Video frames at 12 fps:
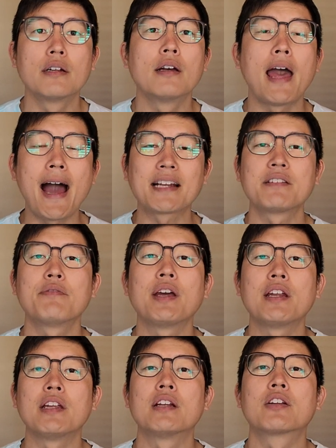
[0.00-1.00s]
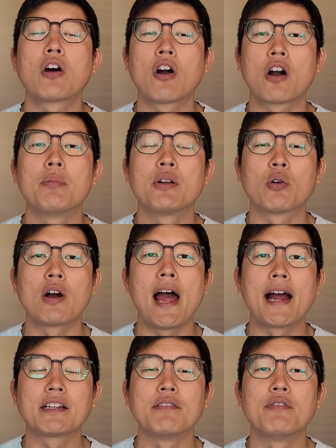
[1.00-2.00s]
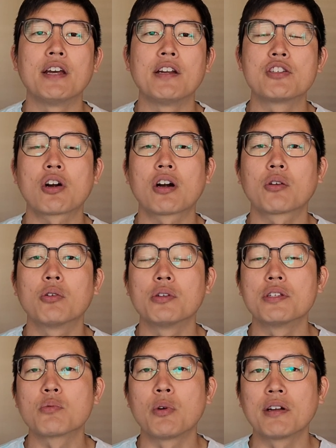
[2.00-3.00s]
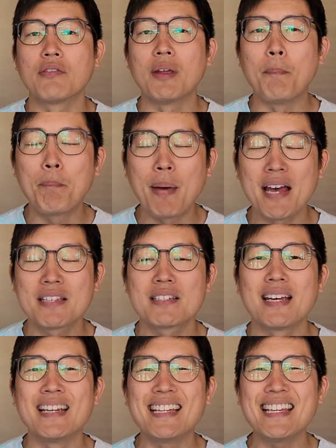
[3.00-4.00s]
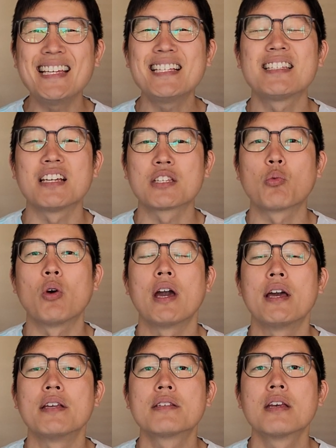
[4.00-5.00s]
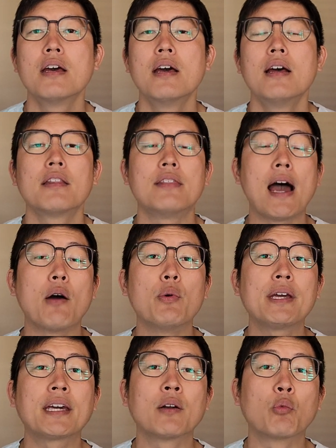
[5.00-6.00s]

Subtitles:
activated carbon or activated charcoal is one of the best and easiest ways that we can